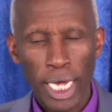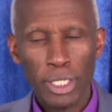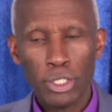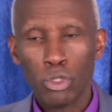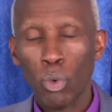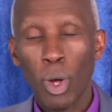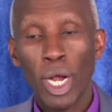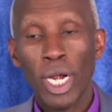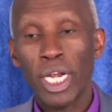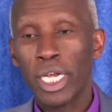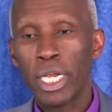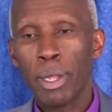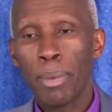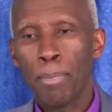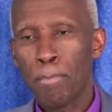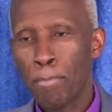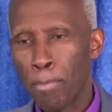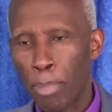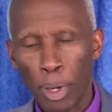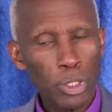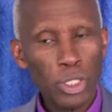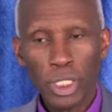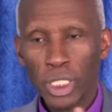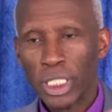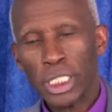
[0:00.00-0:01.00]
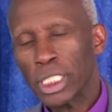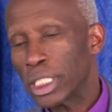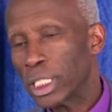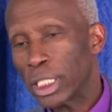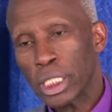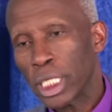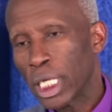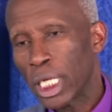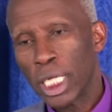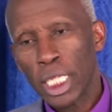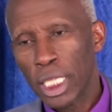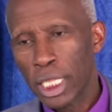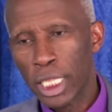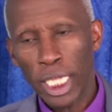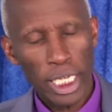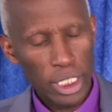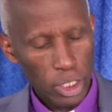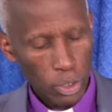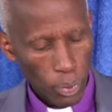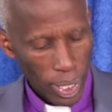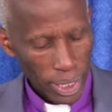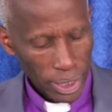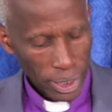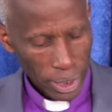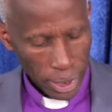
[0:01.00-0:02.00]
that were deported,
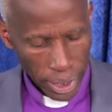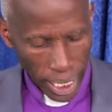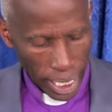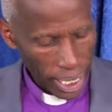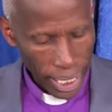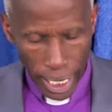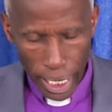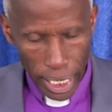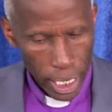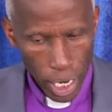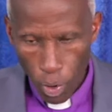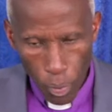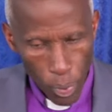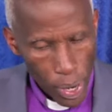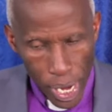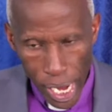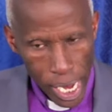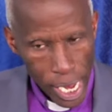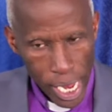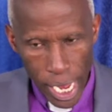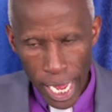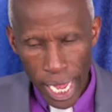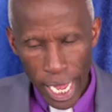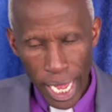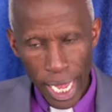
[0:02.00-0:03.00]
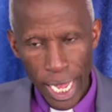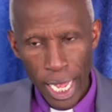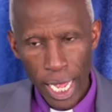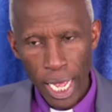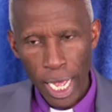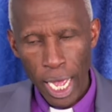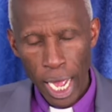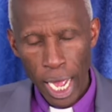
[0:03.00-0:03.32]
that were taken away